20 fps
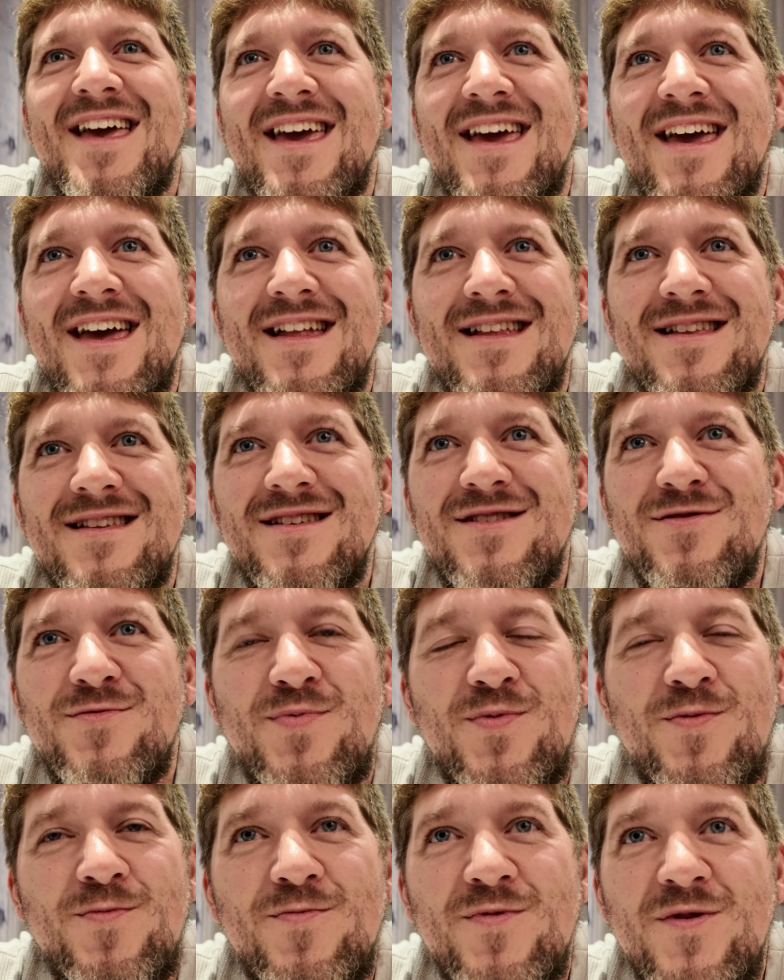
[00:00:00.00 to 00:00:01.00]
and you
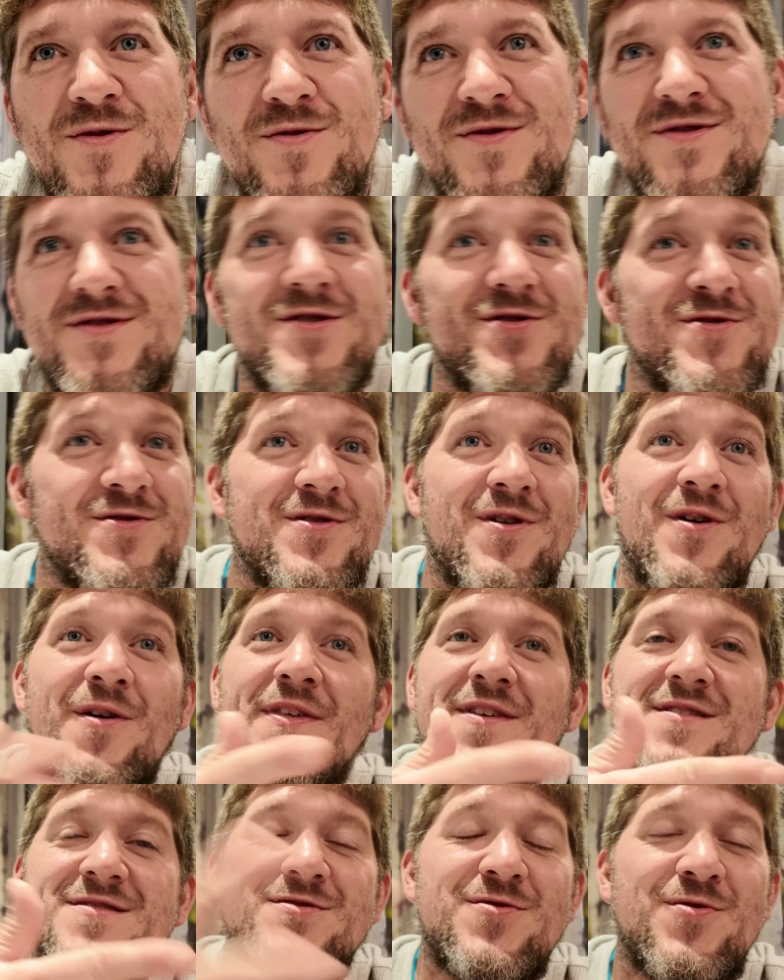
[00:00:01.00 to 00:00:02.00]
turn all
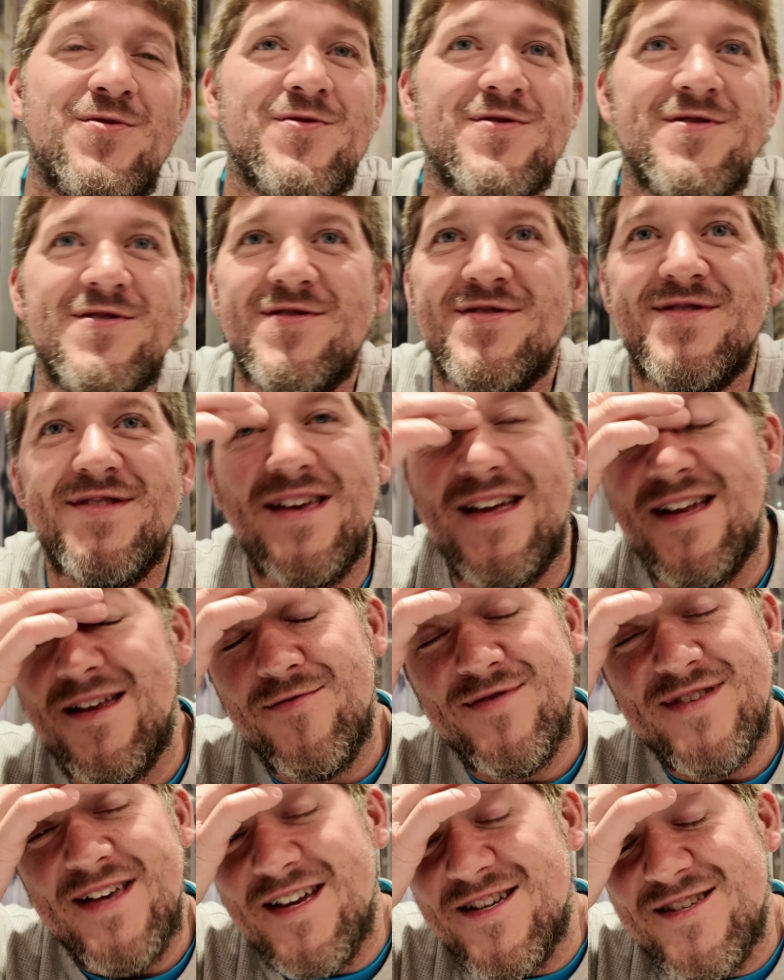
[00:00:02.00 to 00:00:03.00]
these corners, and it
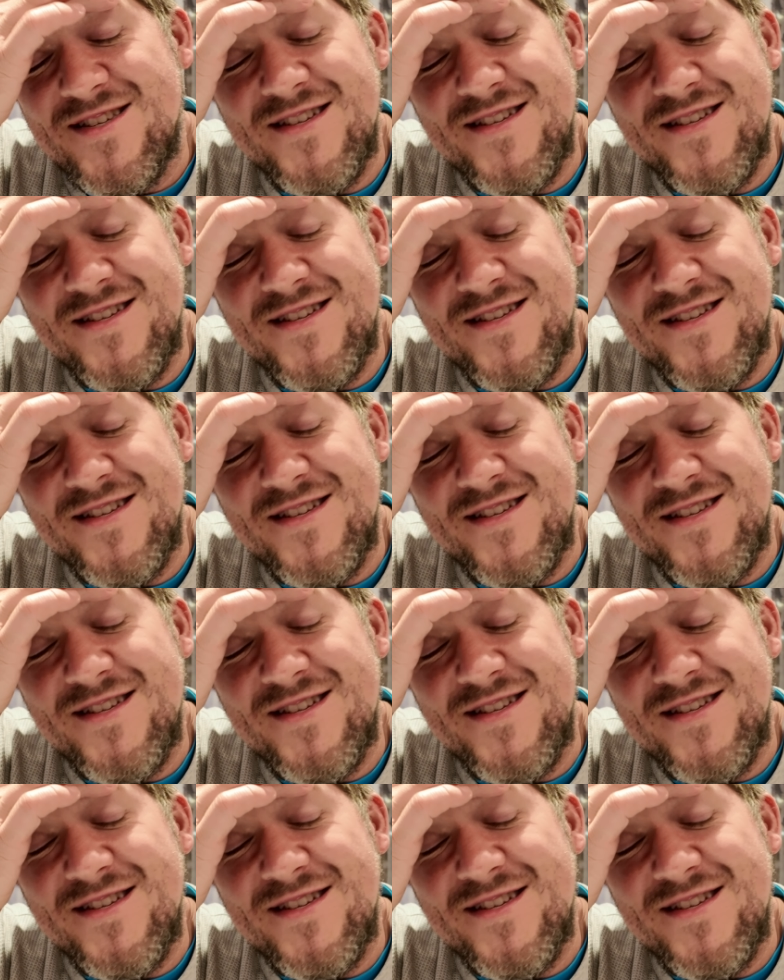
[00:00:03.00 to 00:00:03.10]
was